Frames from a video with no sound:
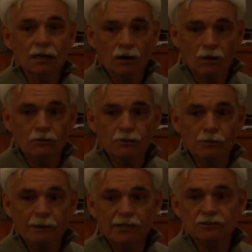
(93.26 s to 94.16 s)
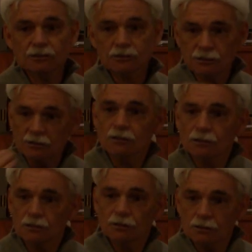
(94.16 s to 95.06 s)
of the pastors
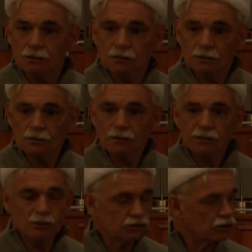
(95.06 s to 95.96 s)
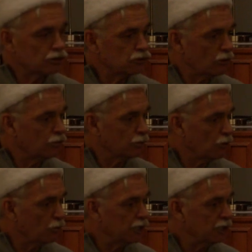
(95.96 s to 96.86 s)
in the church over the